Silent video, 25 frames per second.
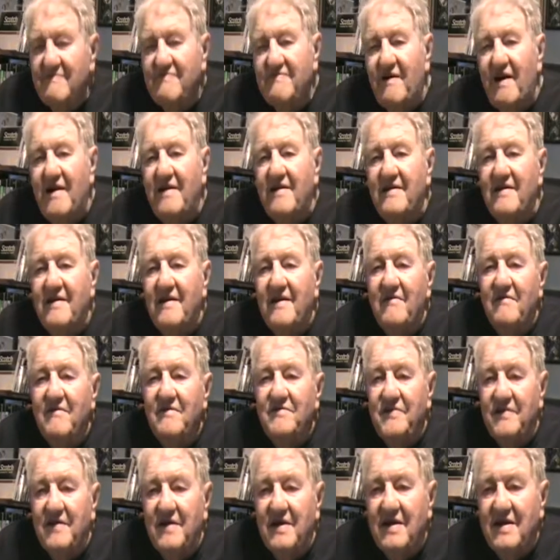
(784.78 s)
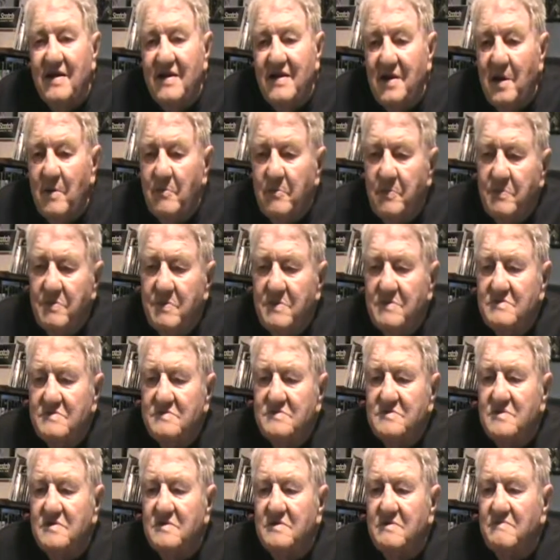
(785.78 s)
fighting and everything. Kip
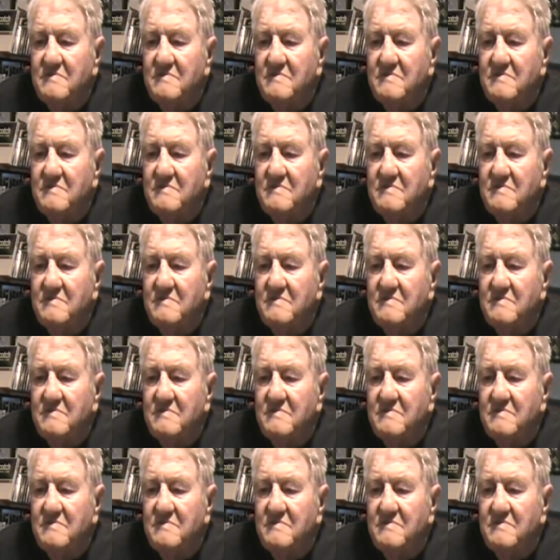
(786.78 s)
was